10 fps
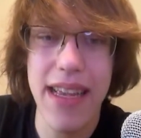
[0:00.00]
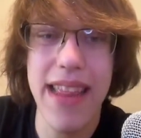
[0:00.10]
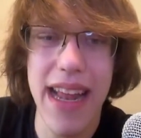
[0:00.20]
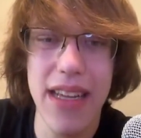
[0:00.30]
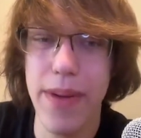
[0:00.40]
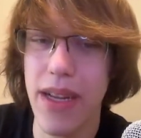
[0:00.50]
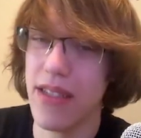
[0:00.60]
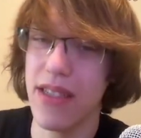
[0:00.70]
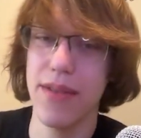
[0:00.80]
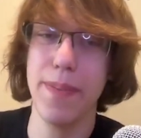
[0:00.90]
and that is
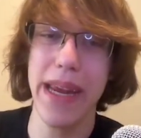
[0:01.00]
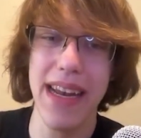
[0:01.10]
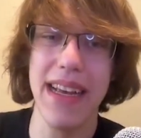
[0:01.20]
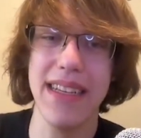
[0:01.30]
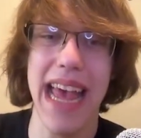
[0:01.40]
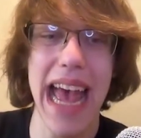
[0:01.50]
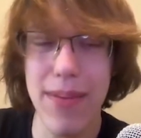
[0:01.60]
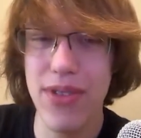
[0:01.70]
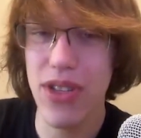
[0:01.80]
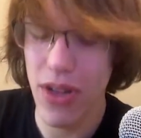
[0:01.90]
because speed is
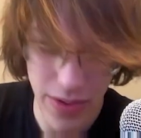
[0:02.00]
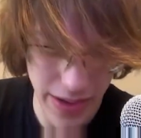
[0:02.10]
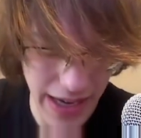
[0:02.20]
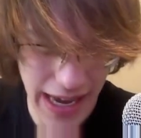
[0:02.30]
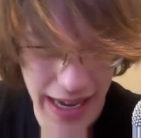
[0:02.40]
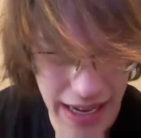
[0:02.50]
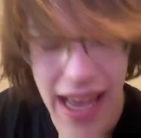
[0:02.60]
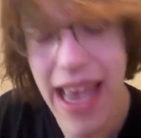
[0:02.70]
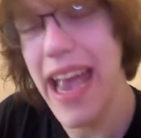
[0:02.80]
absolutely king.